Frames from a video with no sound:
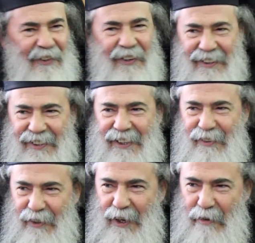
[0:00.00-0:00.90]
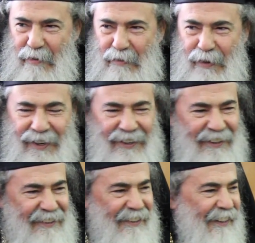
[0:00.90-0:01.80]
you understand what I mean by
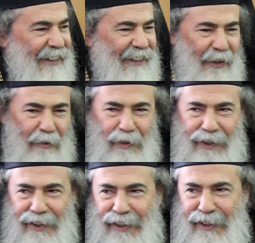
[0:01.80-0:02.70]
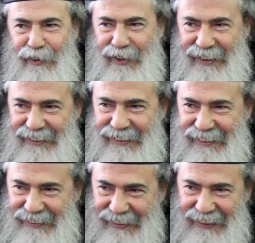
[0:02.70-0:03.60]
this. No beginning, no end,
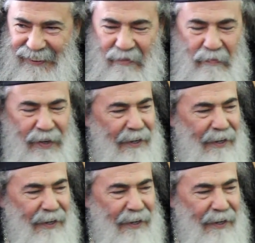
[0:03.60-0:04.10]
right? Mm -hmm.